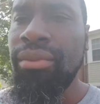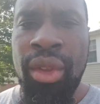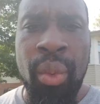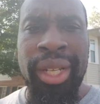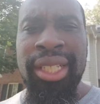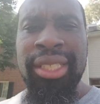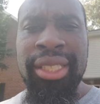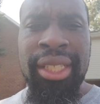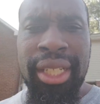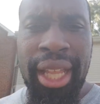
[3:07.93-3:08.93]
What does it
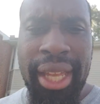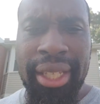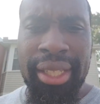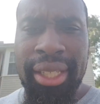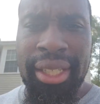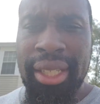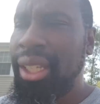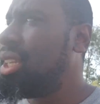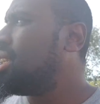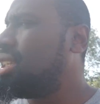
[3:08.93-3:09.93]
look like?
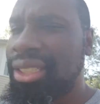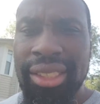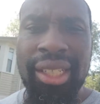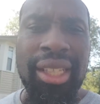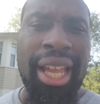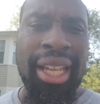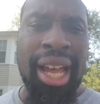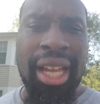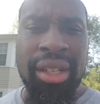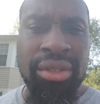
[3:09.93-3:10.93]
Does it look like
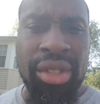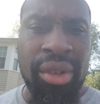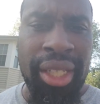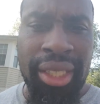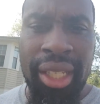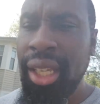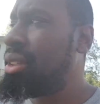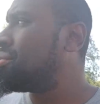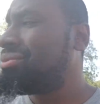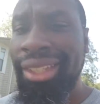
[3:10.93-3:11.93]
God gonna do anything?
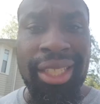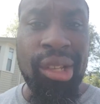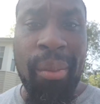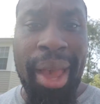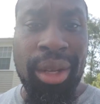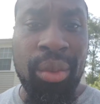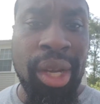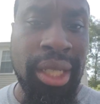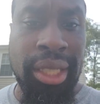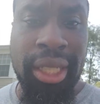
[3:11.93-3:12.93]
It don't matter
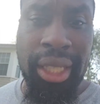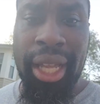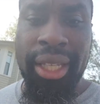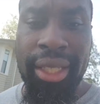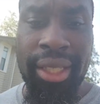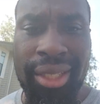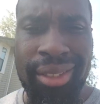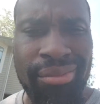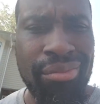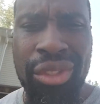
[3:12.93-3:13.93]
what it look like.
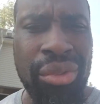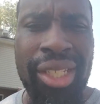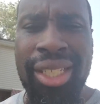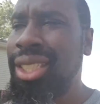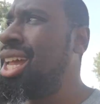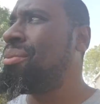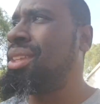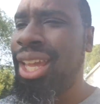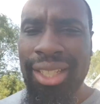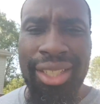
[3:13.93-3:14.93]
You need to stop that.